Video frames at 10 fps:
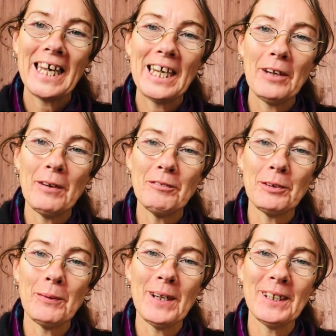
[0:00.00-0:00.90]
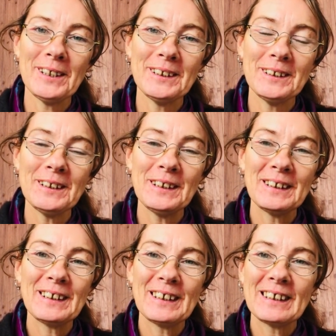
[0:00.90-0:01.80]
Hello everyone.
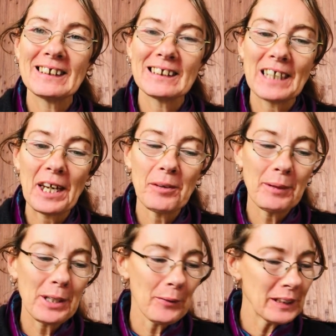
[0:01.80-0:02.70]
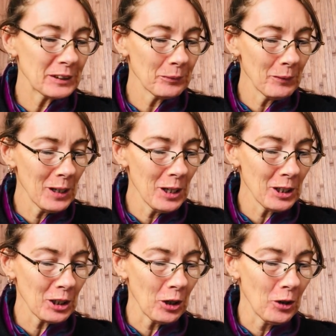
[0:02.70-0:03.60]
Today we're going to
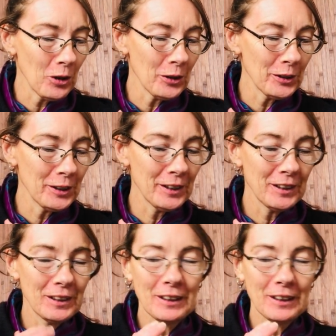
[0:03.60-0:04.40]
work on